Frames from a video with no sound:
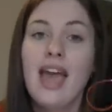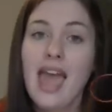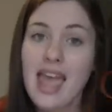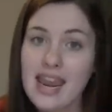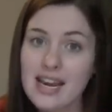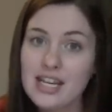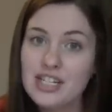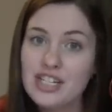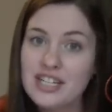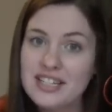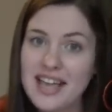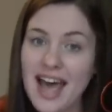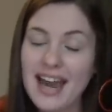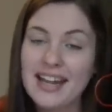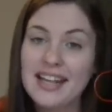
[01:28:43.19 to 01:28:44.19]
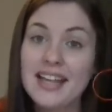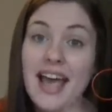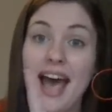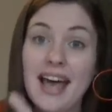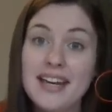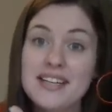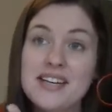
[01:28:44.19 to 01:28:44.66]
8 inch is Addi.
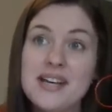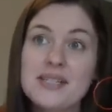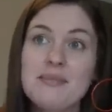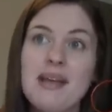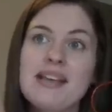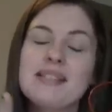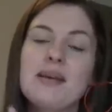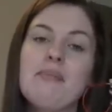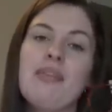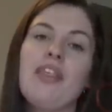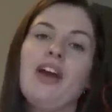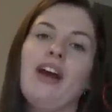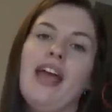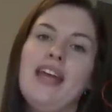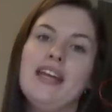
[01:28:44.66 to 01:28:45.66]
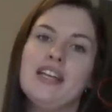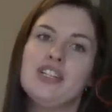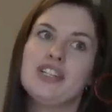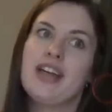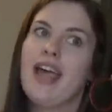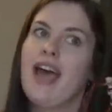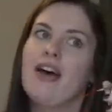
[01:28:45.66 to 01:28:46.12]
Addi does make some, but they are 8
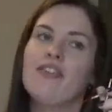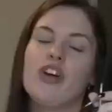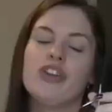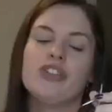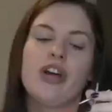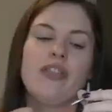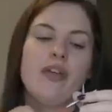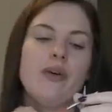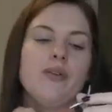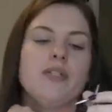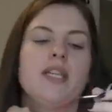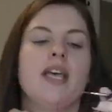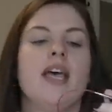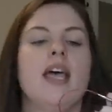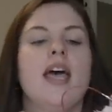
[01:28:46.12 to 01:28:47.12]
inch, and I have not tried those.